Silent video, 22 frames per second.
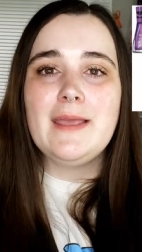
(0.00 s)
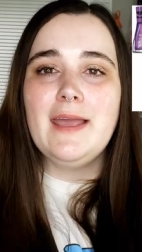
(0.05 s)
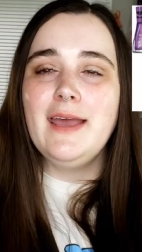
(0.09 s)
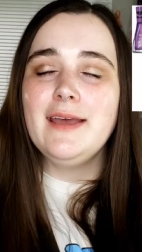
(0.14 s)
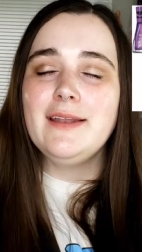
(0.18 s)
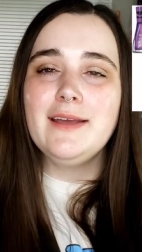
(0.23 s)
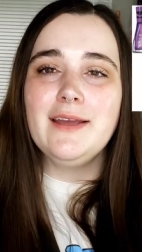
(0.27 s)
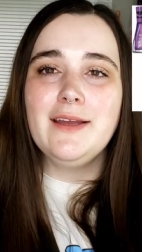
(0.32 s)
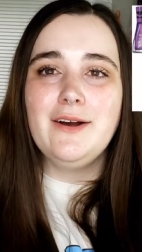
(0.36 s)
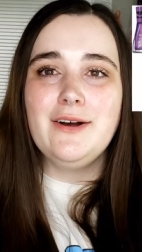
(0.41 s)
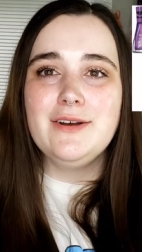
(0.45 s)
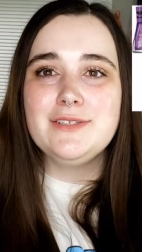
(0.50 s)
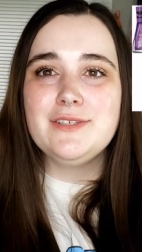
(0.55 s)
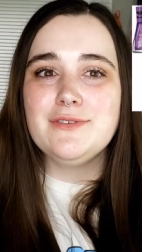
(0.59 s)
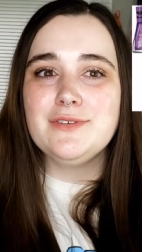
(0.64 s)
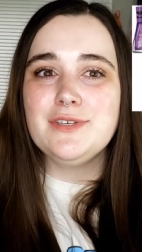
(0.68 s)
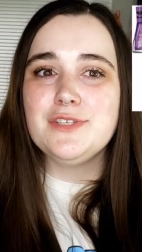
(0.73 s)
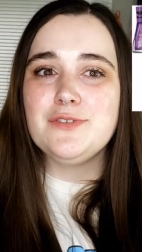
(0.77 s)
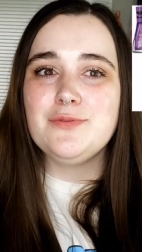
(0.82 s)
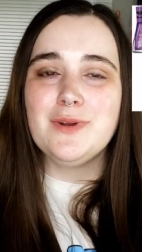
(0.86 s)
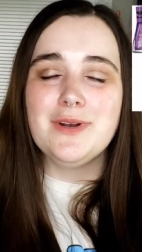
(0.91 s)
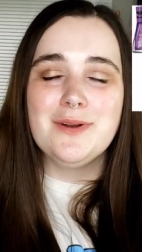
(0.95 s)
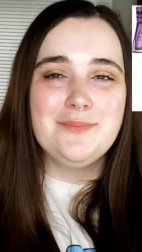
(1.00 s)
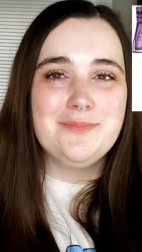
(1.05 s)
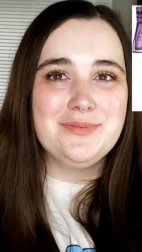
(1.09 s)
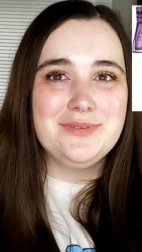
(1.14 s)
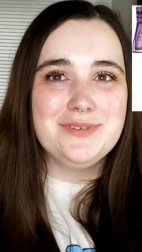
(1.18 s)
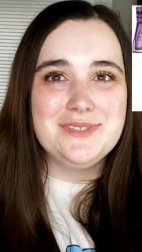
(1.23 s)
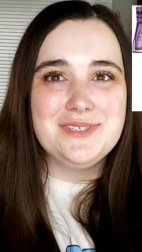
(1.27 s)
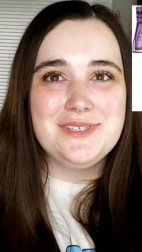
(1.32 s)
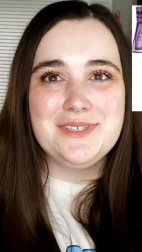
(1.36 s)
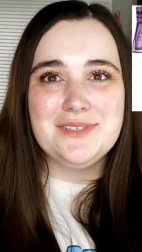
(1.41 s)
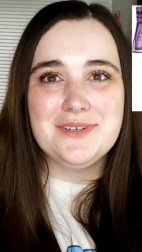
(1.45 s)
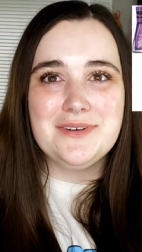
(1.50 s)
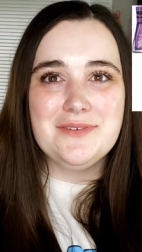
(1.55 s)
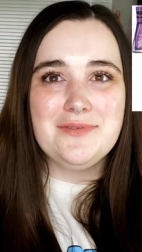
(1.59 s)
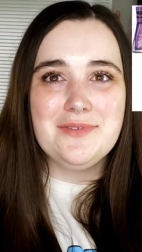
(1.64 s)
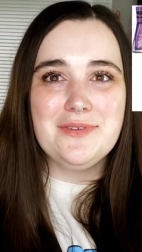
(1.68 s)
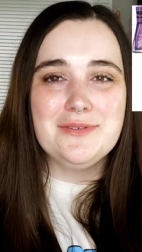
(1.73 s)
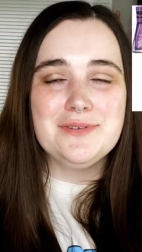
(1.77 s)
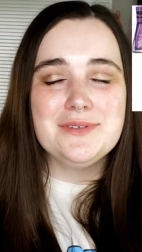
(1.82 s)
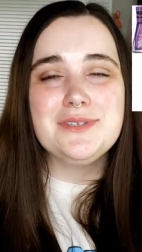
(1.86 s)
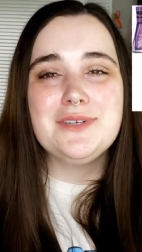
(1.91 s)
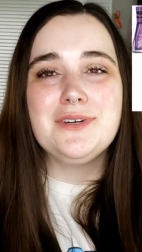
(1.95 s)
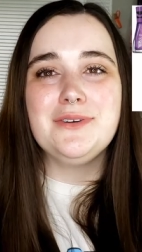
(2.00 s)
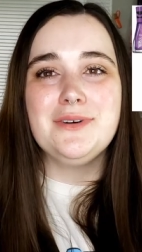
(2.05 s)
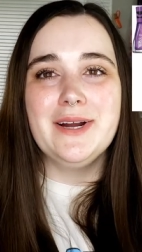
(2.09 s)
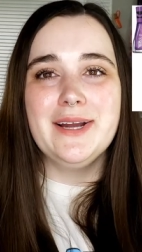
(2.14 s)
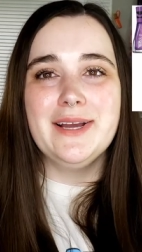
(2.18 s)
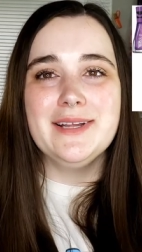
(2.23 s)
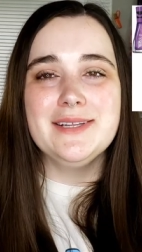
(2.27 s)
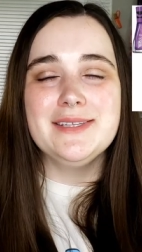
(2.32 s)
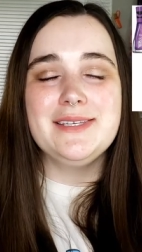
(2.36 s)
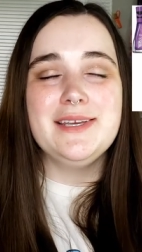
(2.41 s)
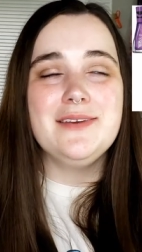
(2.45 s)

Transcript: And I also just want to preserve those crayons.